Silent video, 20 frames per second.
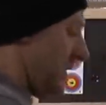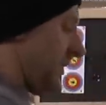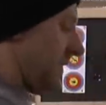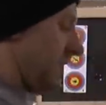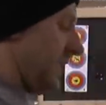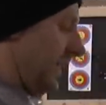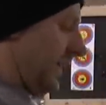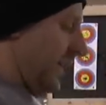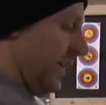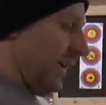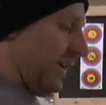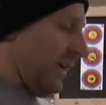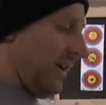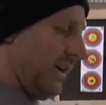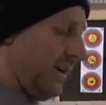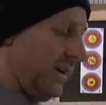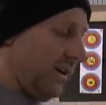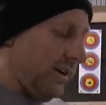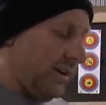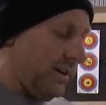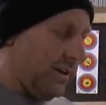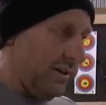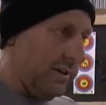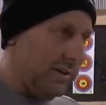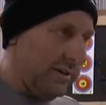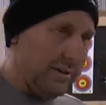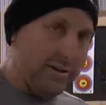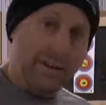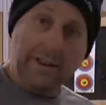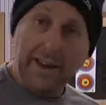So
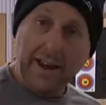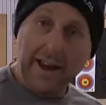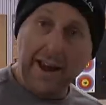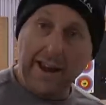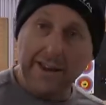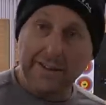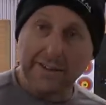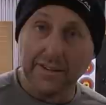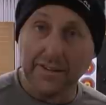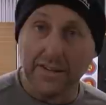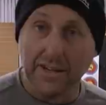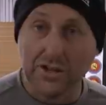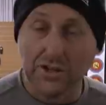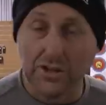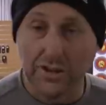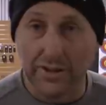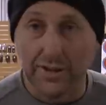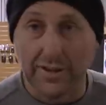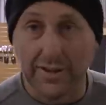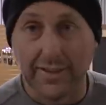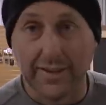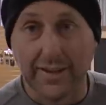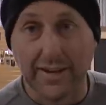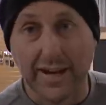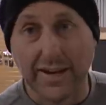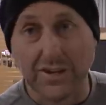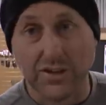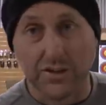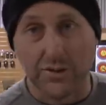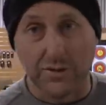how did I shoot in the
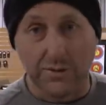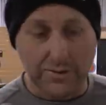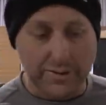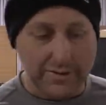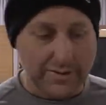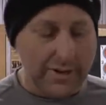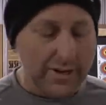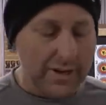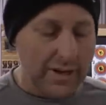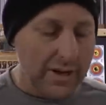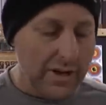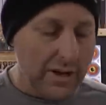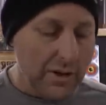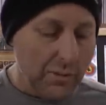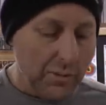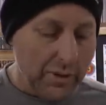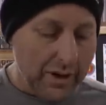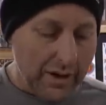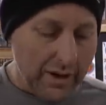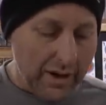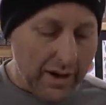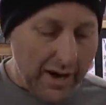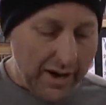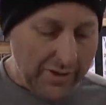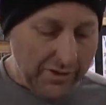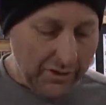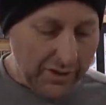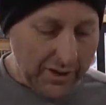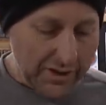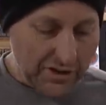nationals? Well,
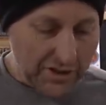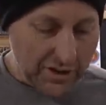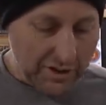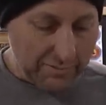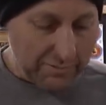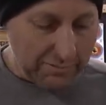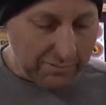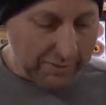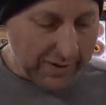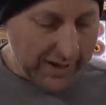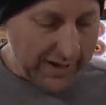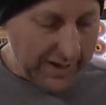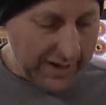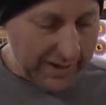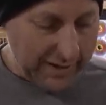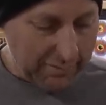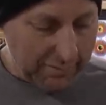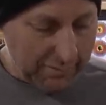I thought I shot really,